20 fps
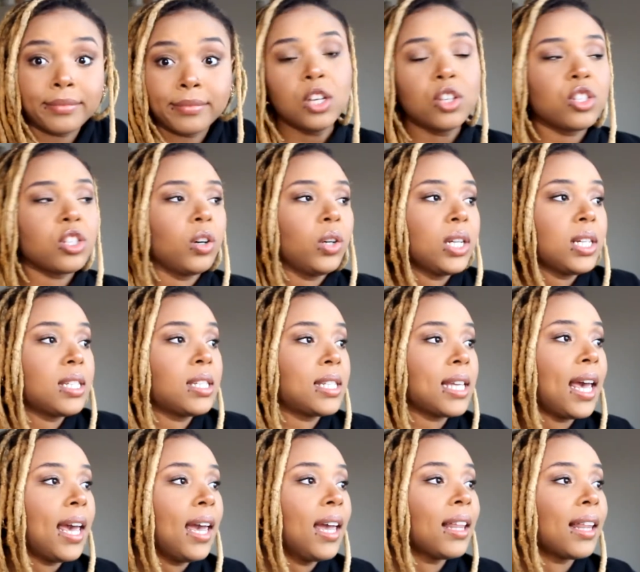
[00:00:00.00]
so to
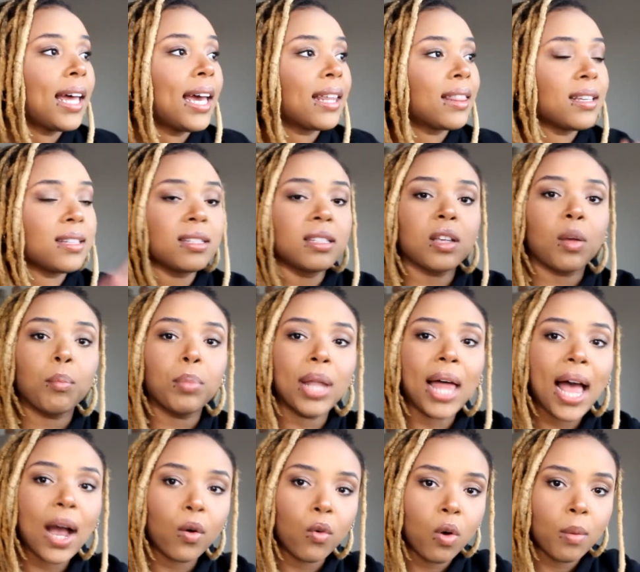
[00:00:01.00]
say like this is a
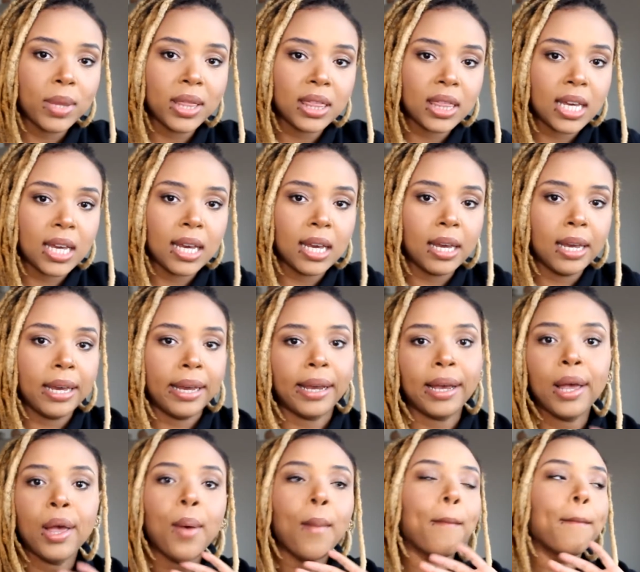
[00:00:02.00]
black woman
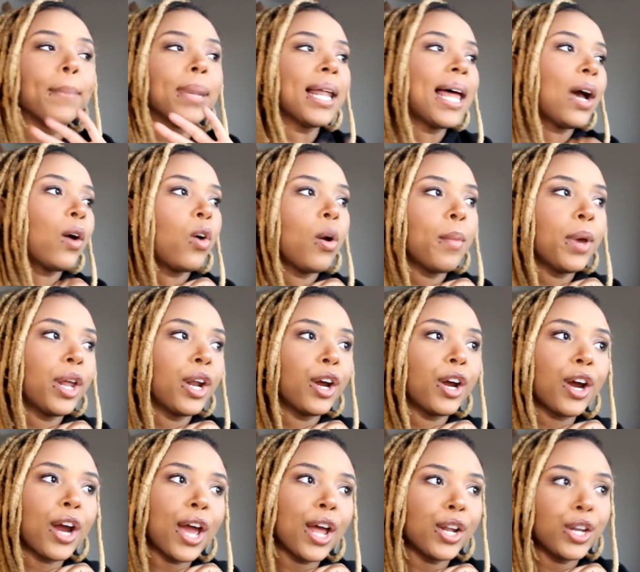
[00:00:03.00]
thing, black women
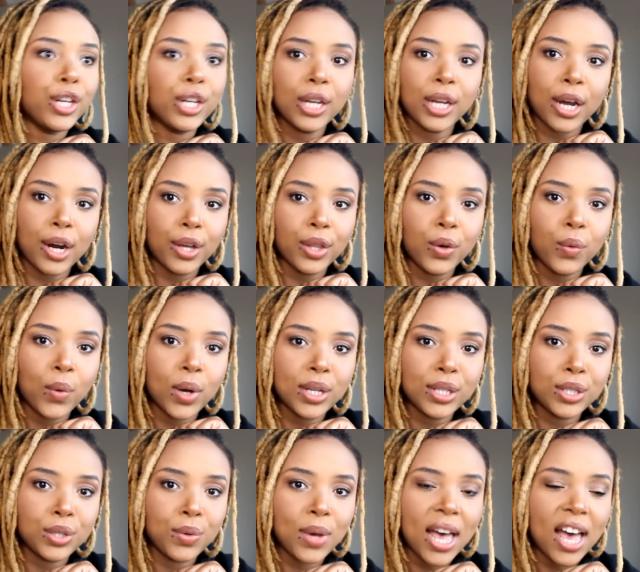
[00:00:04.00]
are the
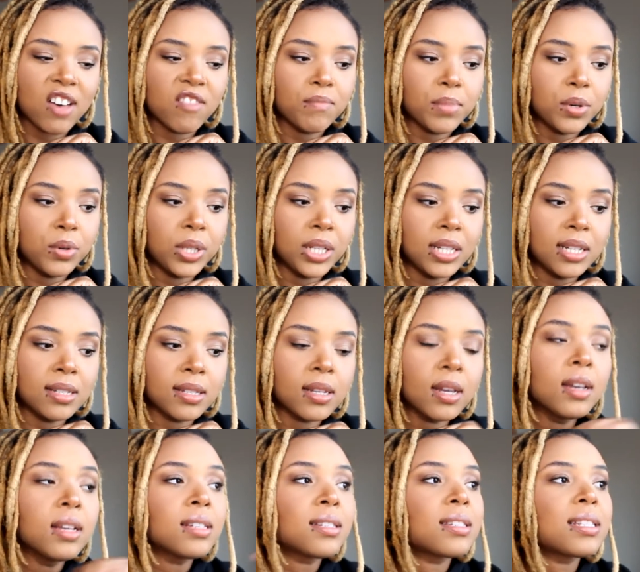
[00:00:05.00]
ones who have booties,
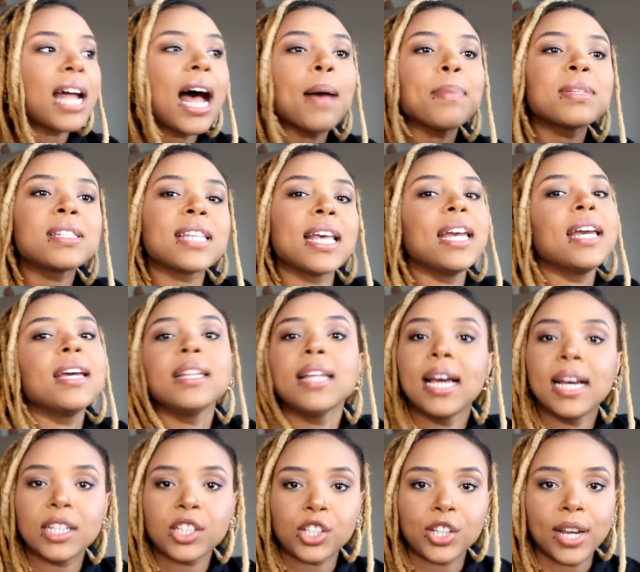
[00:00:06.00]
stop saying
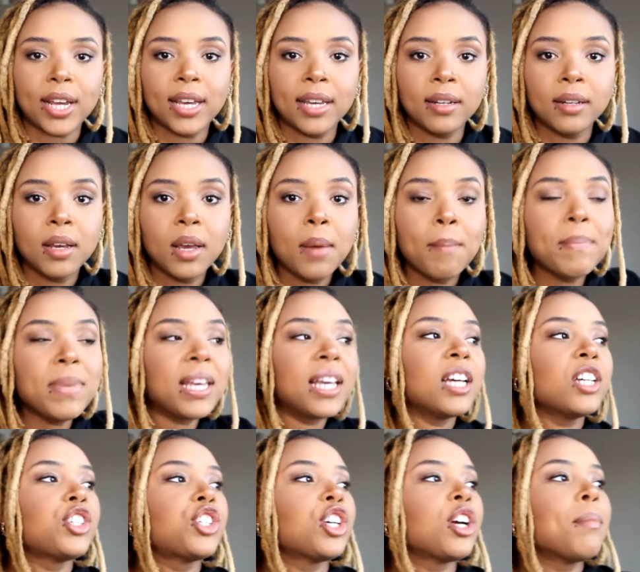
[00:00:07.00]
that shit,
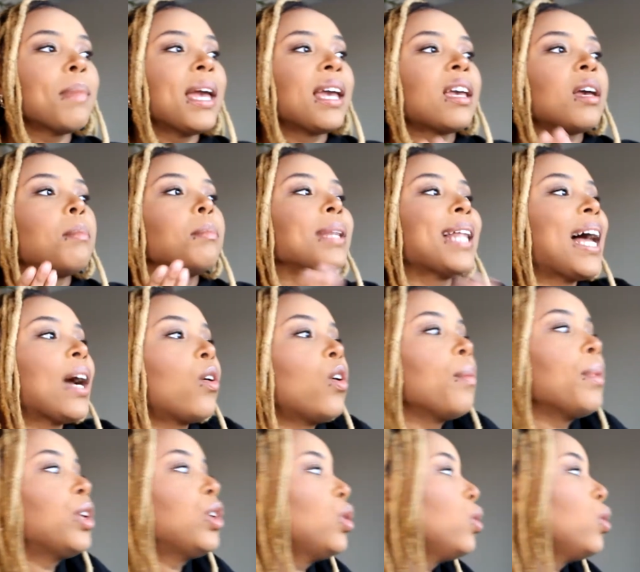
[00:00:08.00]
because you're making black women